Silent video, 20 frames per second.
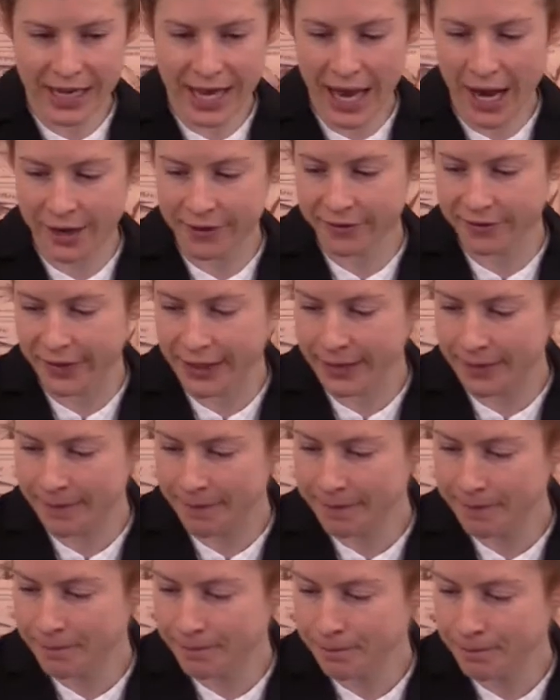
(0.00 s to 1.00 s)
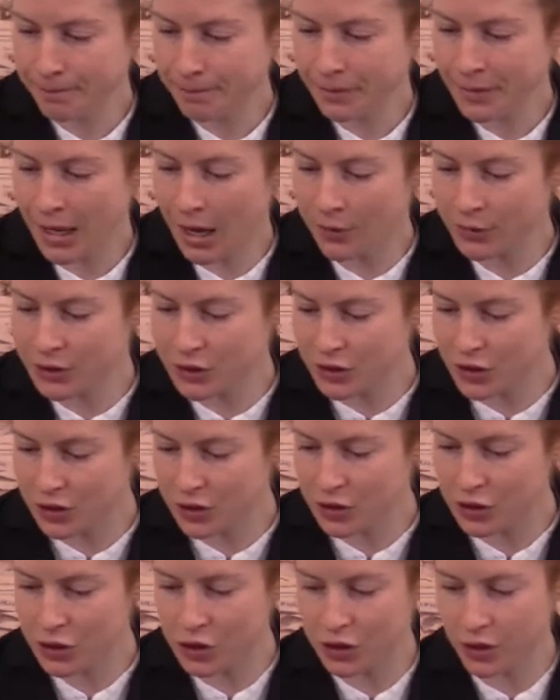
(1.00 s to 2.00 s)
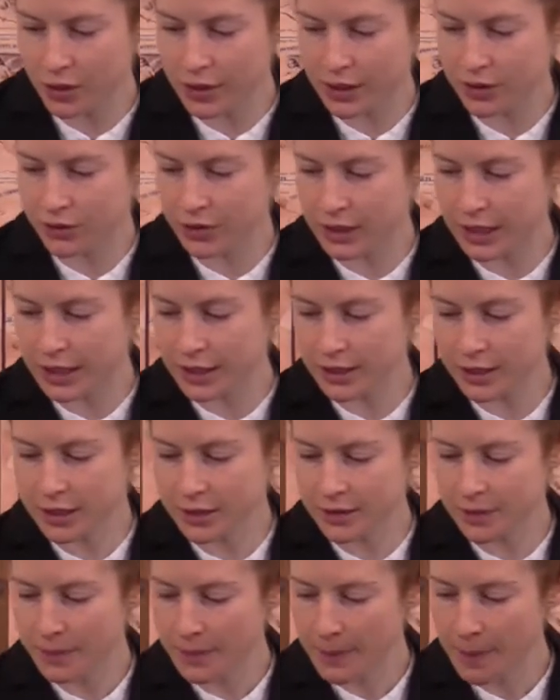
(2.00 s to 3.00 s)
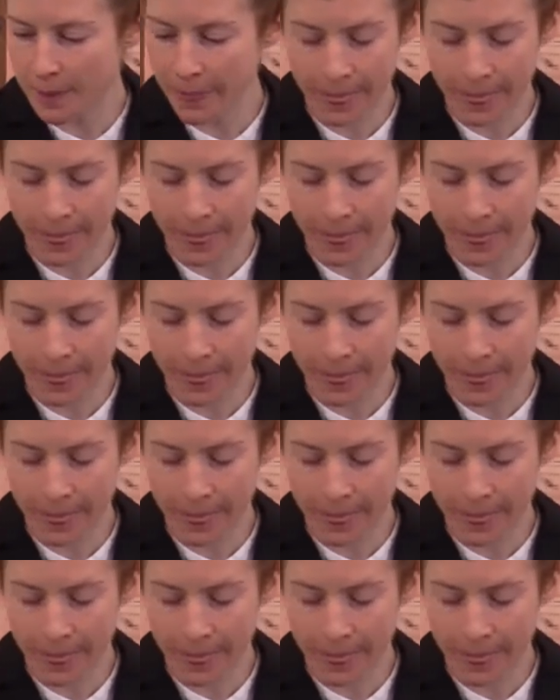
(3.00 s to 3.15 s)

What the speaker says: of the counterfeit. That was just a short introduction.